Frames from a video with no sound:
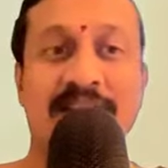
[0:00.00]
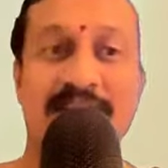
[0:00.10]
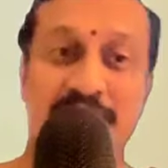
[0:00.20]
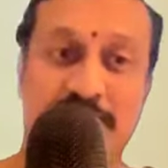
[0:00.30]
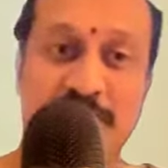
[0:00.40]
it
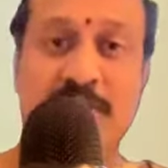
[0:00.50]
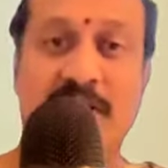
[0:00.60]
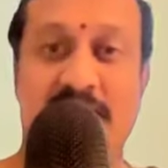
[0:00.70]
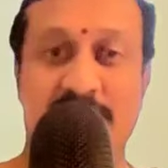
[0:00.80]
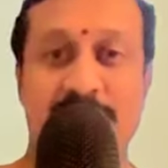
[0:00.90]
is in
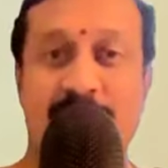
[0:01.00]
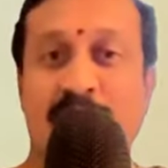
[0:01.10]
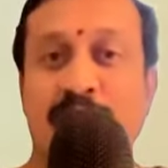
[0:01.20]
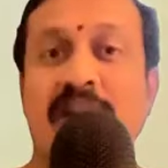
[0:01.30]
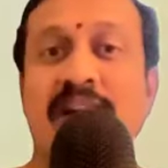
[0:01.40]
plural as well.
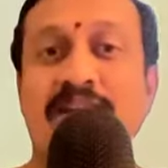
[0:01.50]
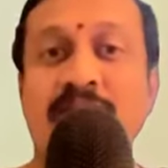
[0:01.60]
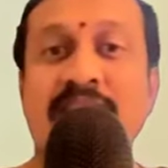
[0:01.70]
Plural is